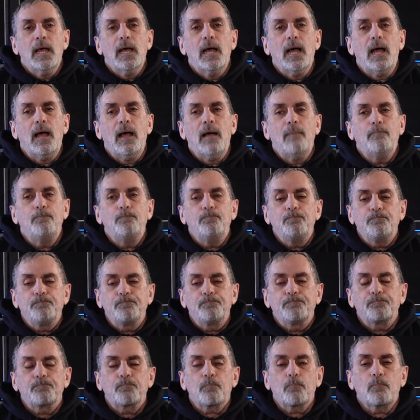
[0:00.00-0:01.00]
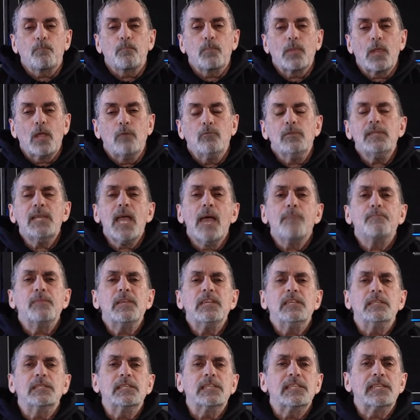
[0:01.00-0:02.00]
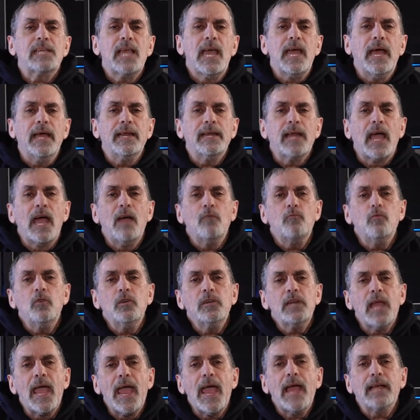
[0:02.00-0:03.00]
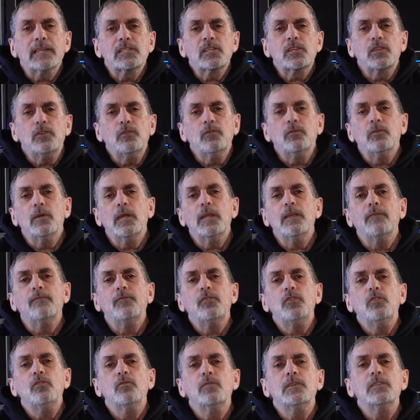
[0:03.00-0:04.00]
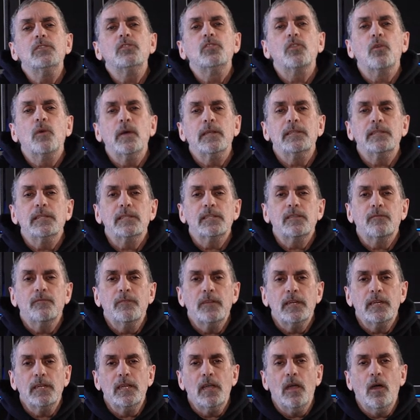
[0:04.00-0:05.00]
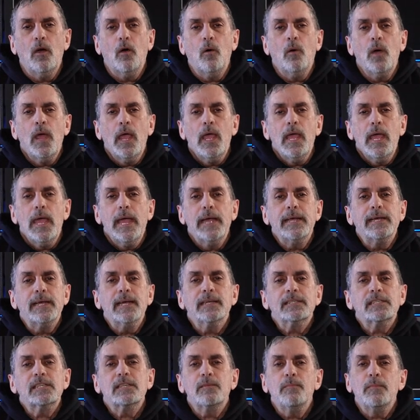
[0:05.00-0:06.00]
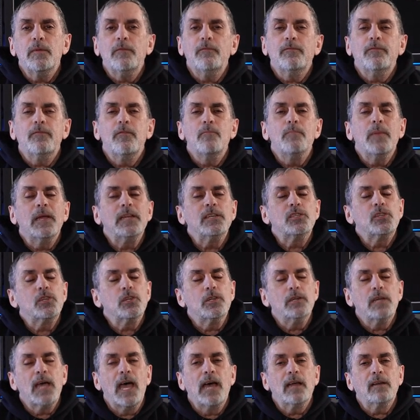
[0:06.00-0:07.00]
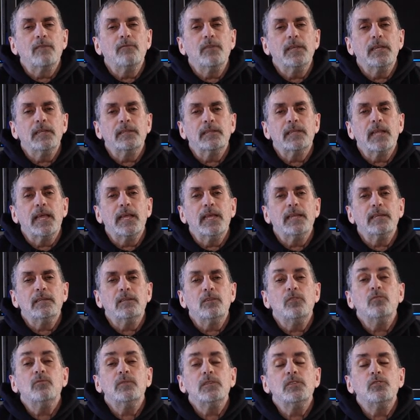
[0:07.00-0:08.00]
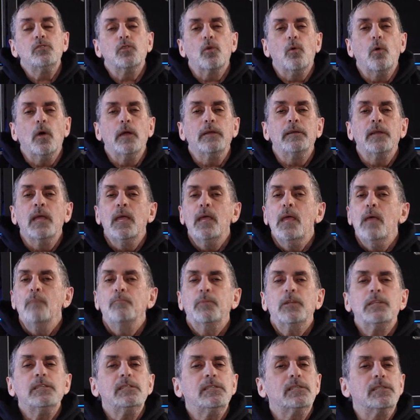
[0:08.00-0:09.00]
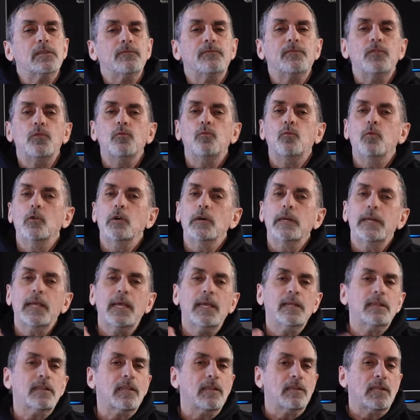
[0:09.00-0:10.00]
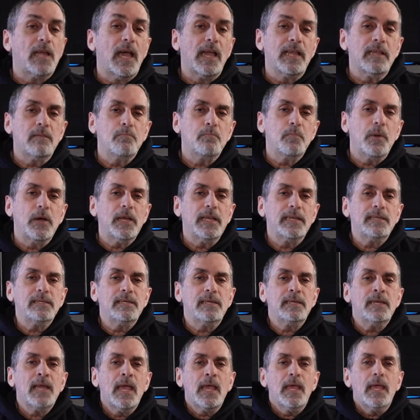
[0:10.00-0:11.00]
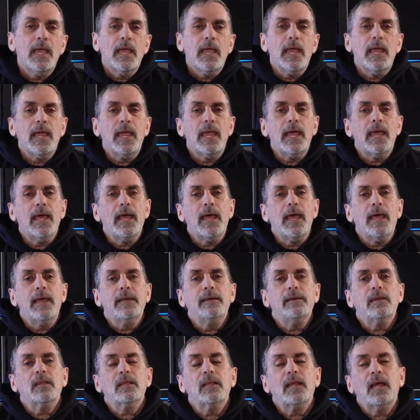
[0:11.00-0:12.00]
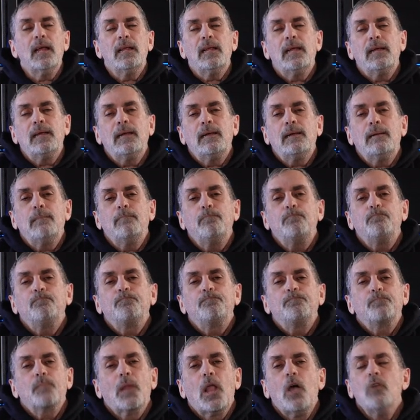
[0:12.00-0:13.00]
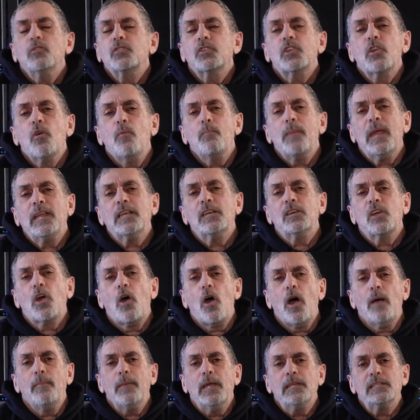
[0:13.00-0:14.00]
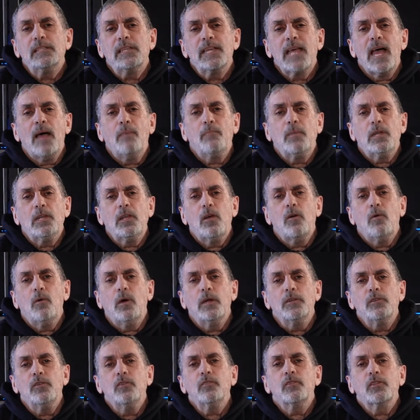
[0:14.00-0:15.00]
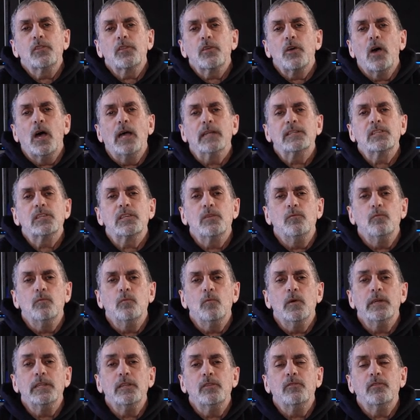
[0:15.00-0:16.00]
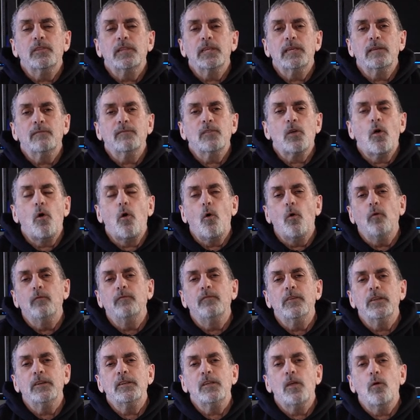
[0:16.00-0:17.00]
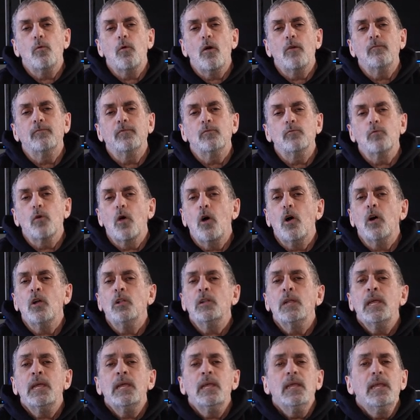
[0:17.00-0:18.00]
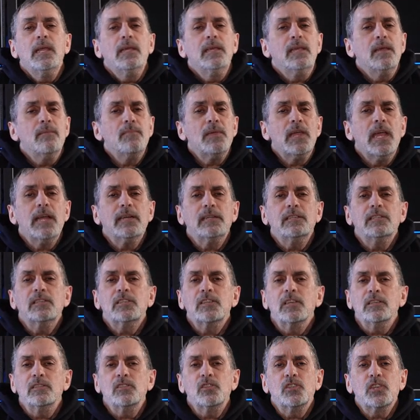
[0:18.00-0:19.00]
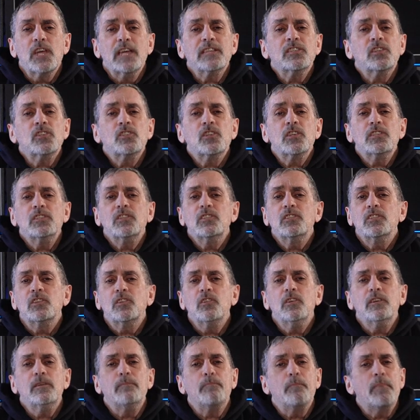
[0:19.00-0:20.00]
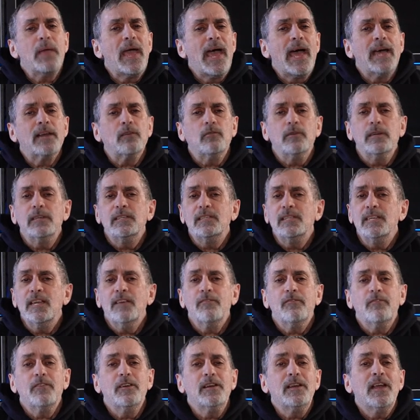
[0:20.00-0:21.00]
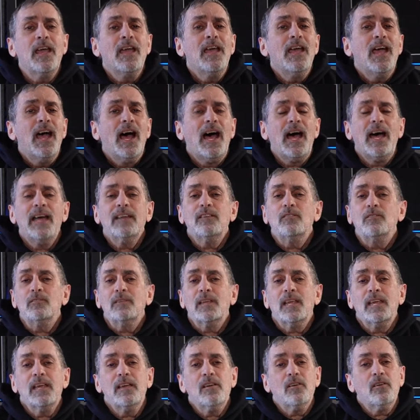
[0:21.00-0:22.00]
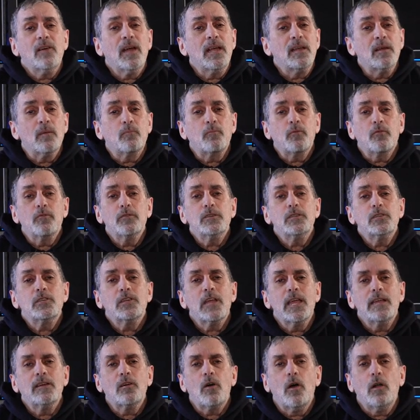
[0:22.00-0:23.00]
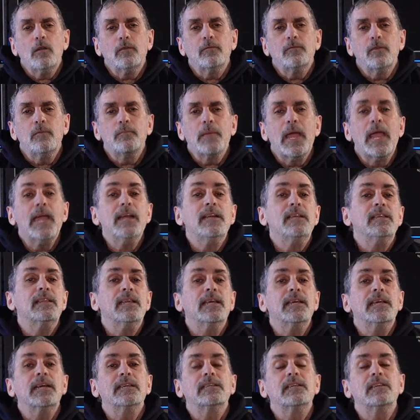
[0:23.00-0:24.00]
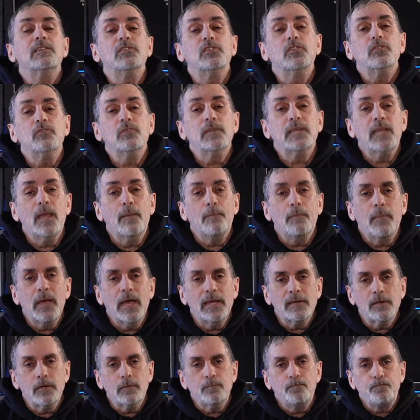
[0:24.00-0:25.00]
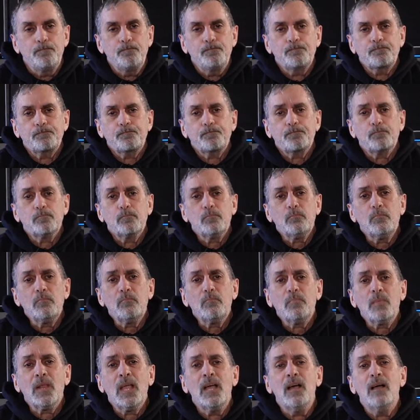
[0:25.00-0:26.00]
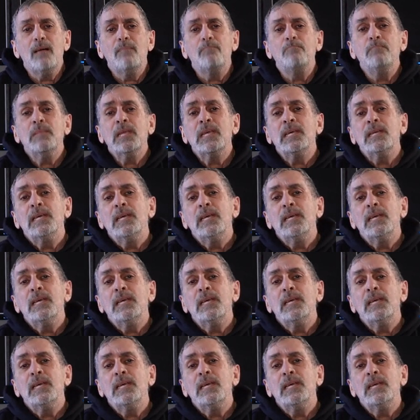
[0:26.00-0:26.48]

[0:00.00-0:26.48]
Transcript: Um, with that being said, I would ask you if you enjoyed this video and got some information out of it that you enjoyed, please, if you would, hit the like button and um, also make a comment down below on your thoughts and what you think of the whole video overall. Give me any suggestions, good, bad, or indifferent. I don't care. I appreciate all of them. Anything I can do to get better. Um,